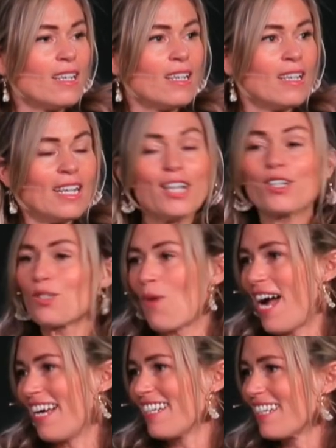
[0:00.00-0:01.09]
Here's
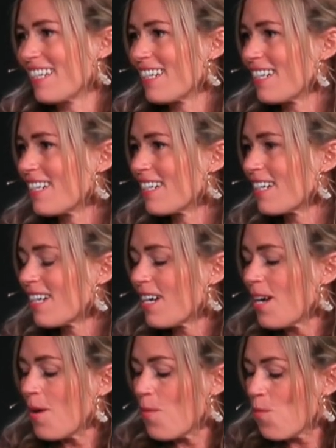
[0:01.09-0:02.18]
why
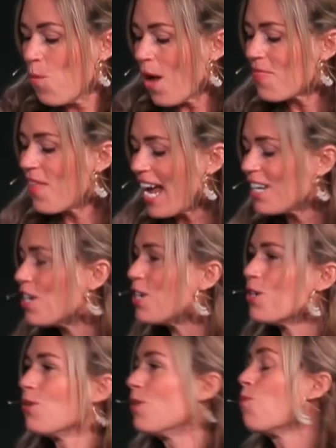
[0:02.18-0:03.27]
what they knew
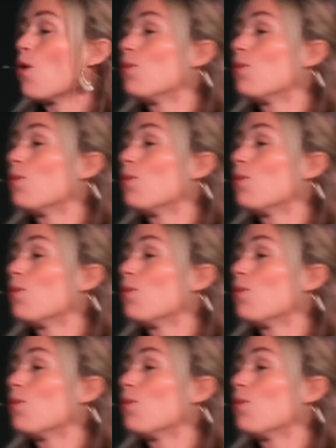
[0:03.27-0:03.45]
and what we